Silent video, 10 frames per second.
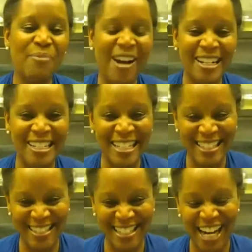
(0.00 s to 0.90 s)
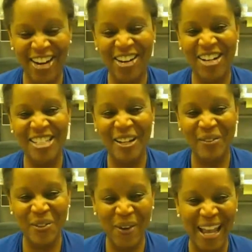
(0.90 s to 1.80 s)
part is just tearing ourselves
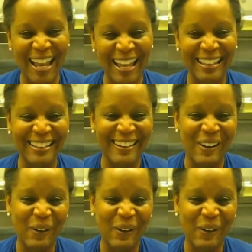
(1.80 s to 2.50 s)
away, you know,